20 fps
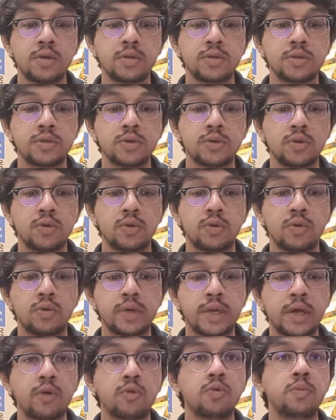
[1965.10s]
So
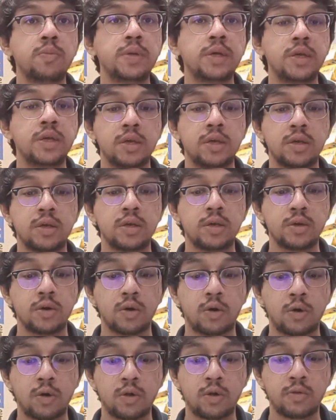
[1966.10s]
that will be
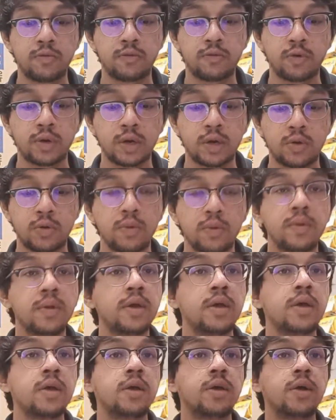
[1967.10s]
all for now,
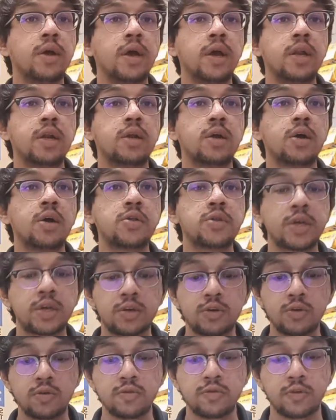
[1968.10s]
and thank
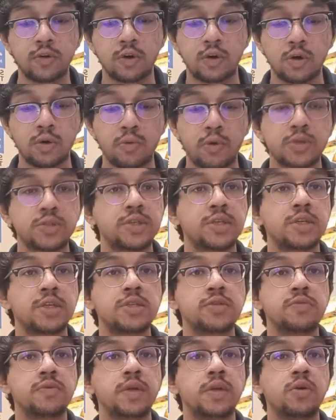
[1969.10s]
you for watching this
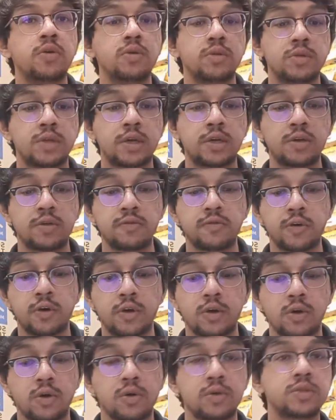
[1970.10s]
video. Thank you for
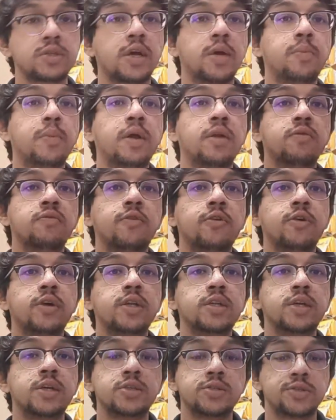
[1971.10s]
your time and for your
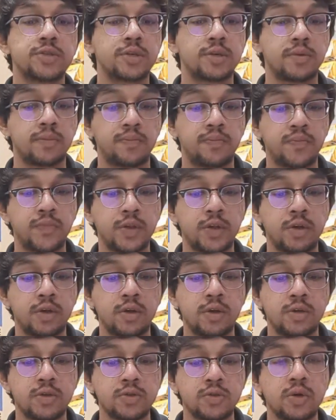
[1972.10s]
attention.
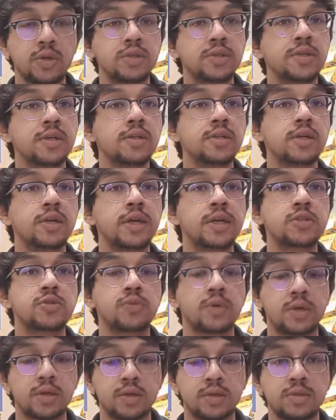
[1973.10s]
So until the next
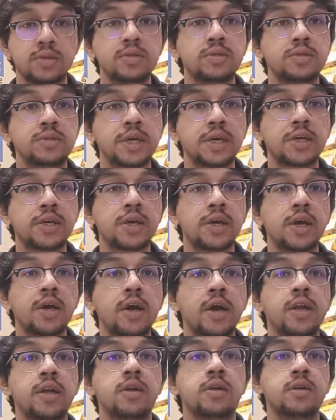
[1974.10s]
one, take
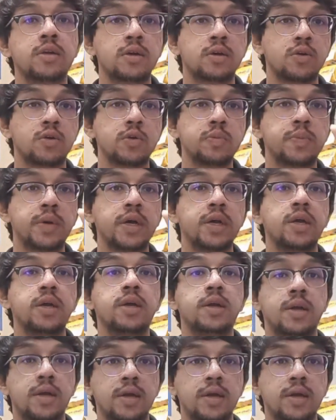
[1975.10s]
care and goodbye.